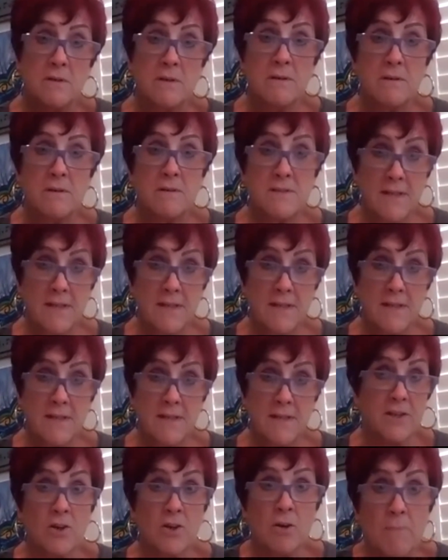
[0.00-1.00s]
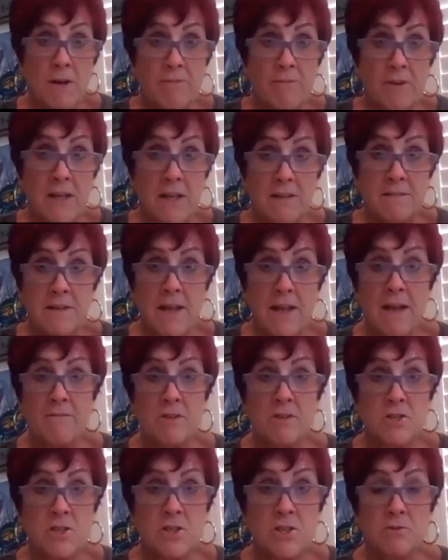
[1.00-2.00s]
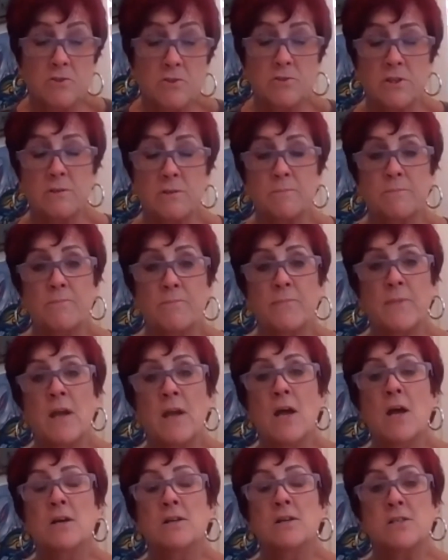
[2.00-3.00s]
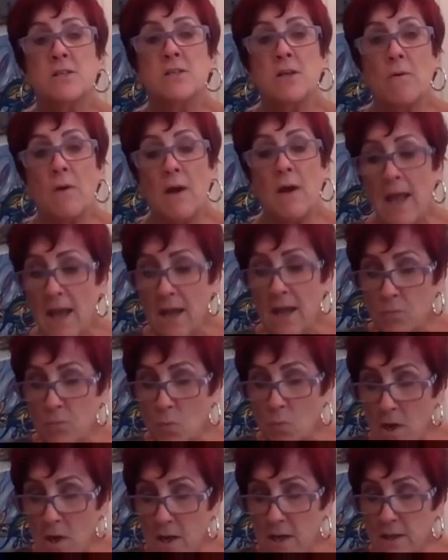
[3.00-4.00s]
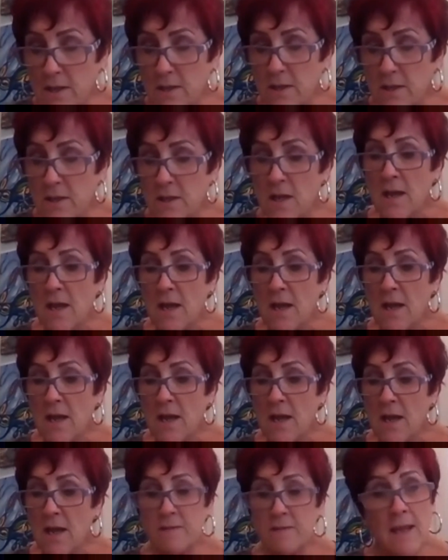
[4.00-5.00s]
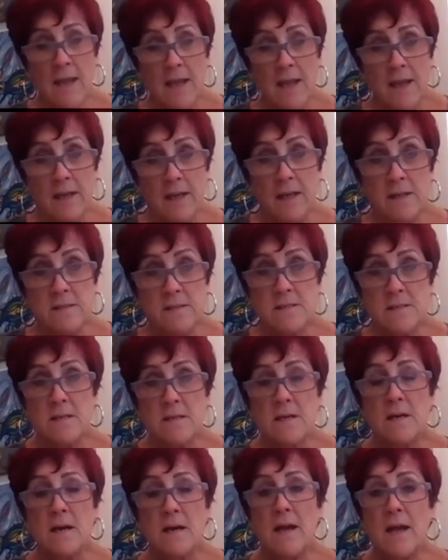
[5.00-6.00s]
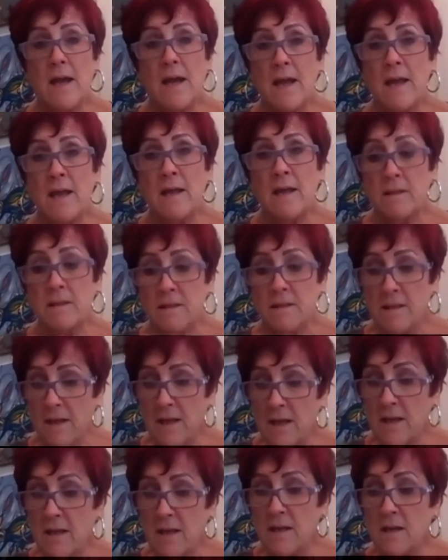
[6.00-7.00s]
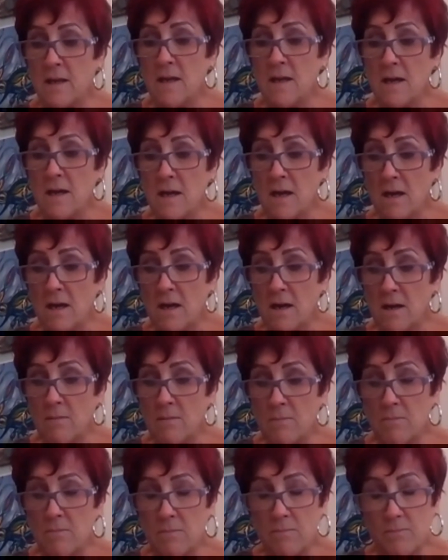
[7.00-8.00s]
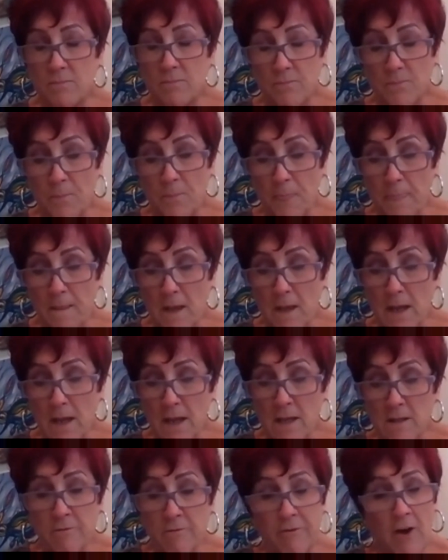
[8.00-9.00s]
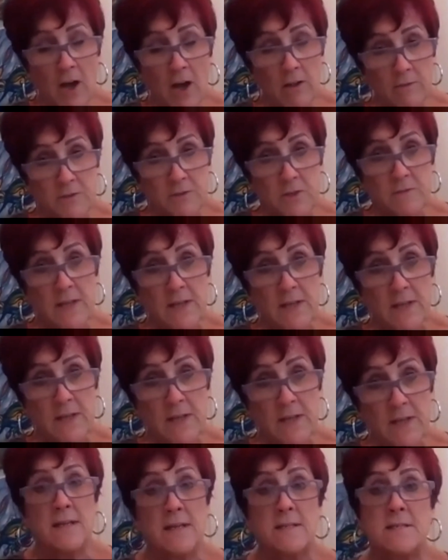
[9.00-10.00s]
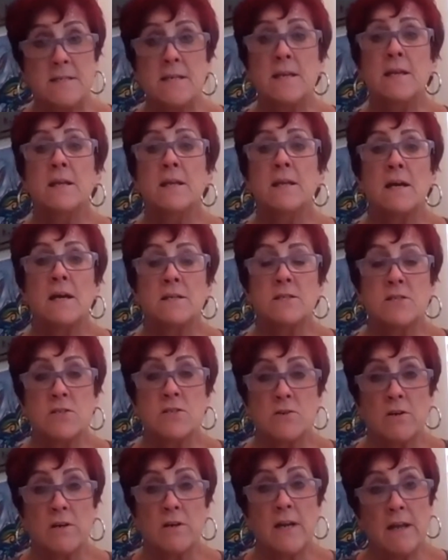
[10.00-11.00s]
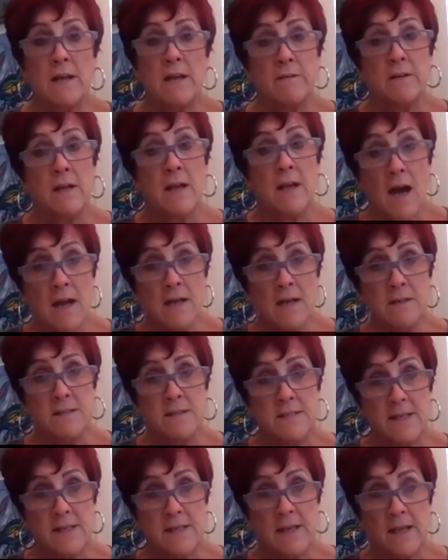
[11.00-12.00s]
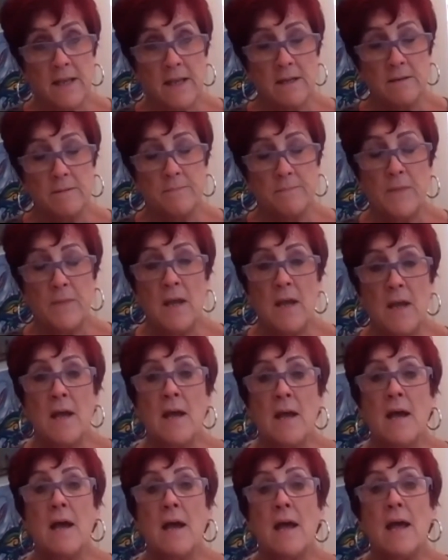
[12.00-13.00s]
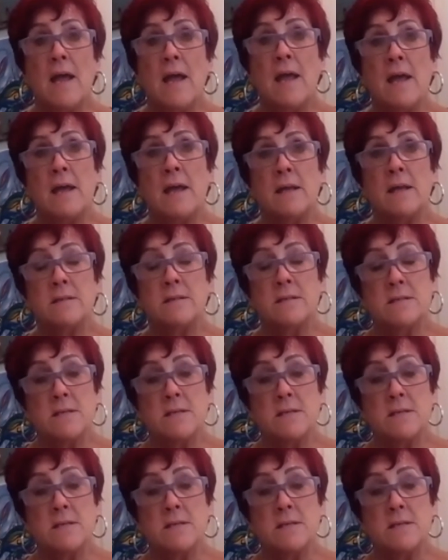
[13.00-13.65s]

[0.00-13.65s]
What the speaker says: standing on my feet and having children. So I had one in the 80s, and then in the fall of 2018, I started having incontinence again. And